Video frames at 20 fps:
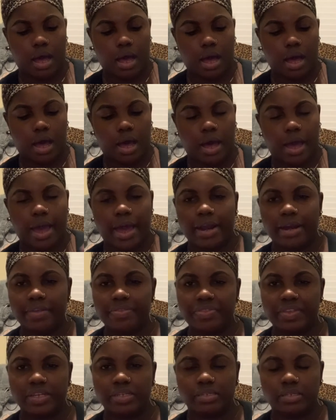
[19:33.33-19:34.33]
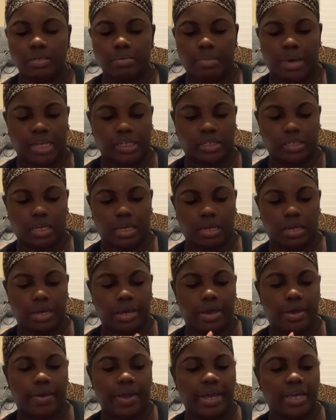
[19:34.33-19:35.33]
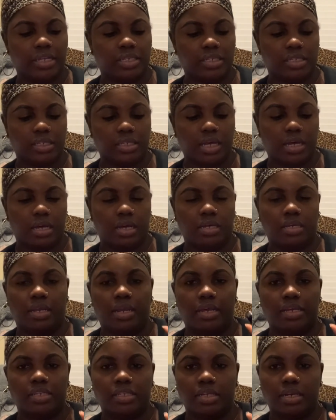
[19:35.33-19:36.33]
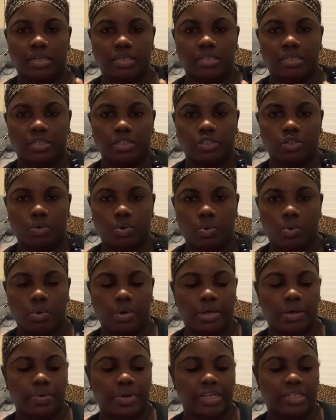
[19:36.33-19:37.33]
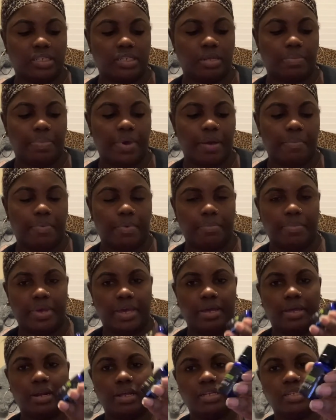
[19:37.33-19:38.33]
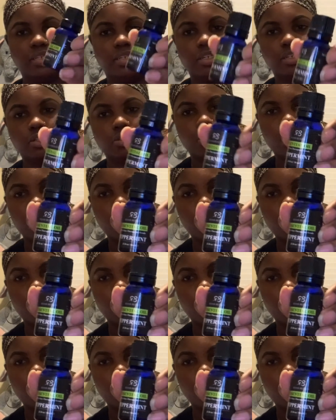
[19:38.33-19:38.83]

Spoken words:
I added this to my skincare. It's an essential oil. It's the peppermint essential